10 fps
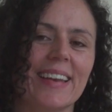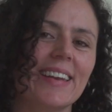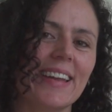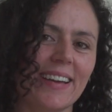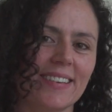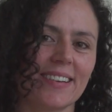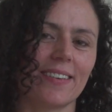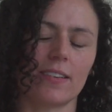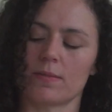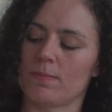9
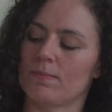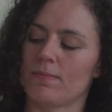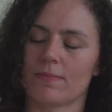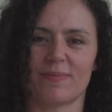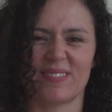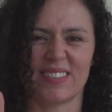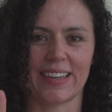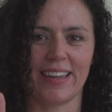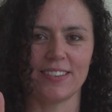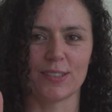o'clock. I
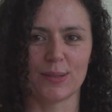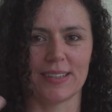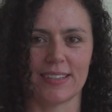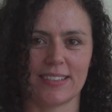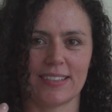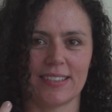can't do this.